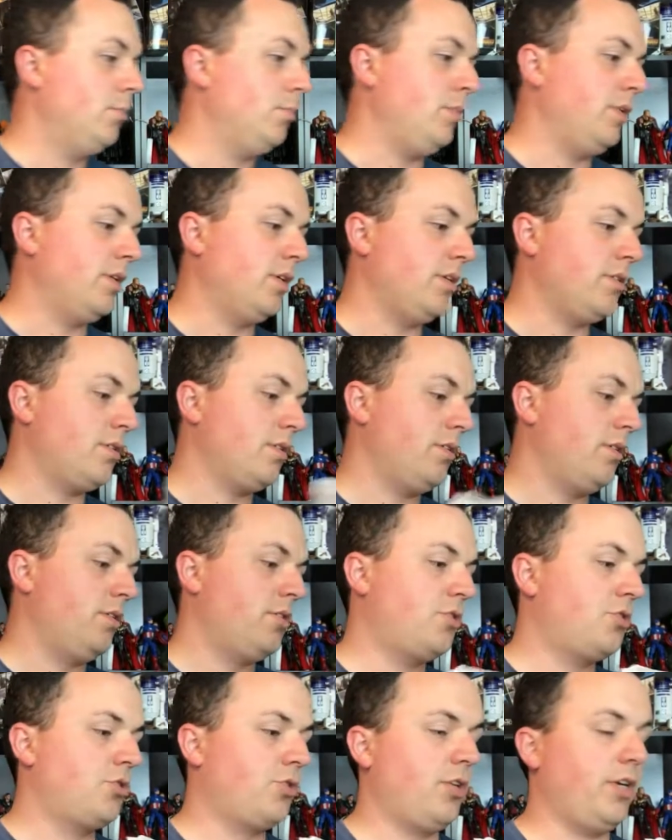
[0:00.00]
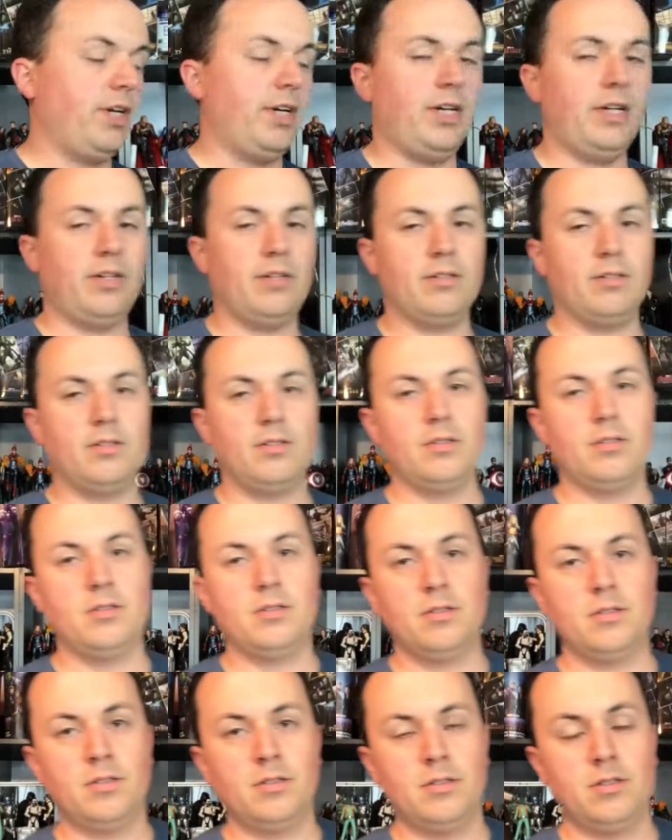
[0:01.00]
Because in this trade,
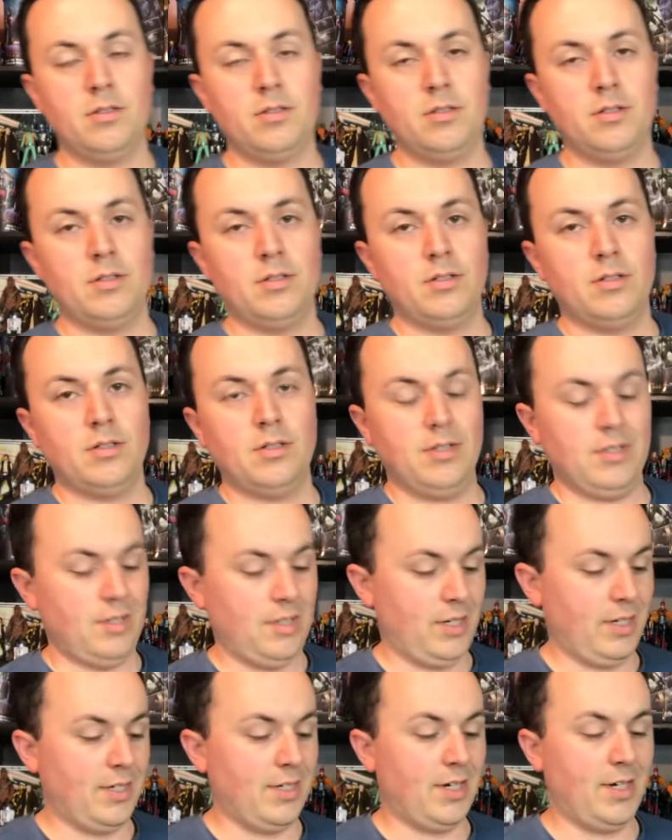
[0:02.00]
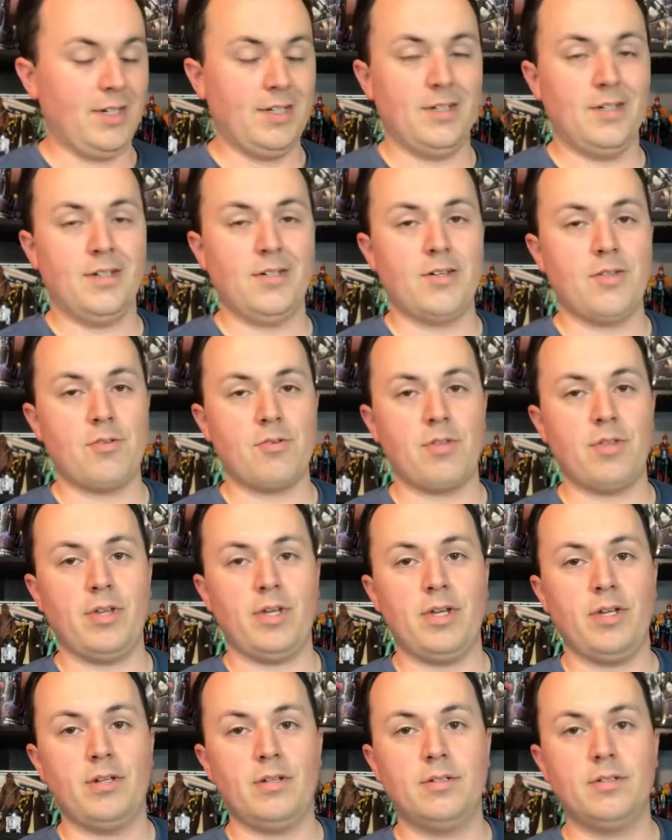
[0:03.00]
I got none other
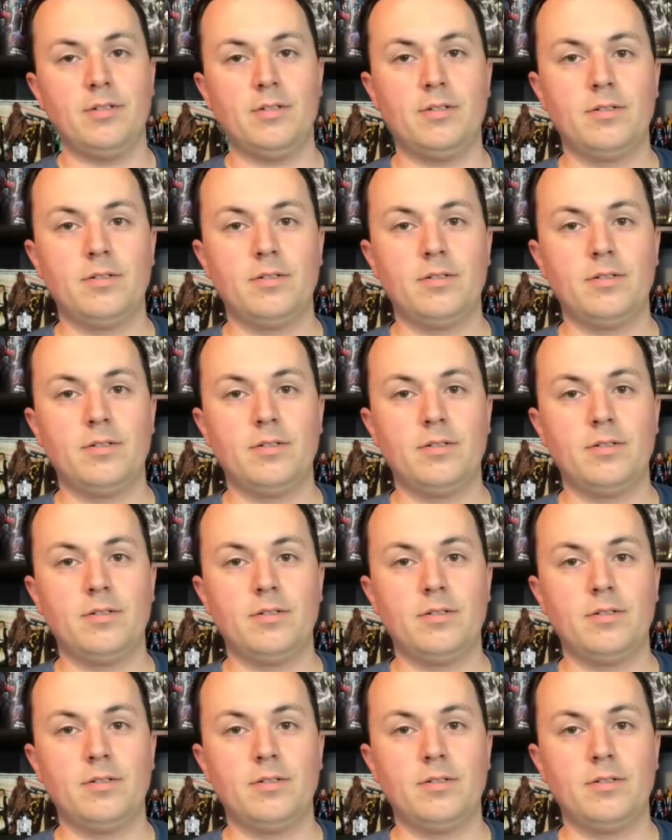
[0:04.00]
than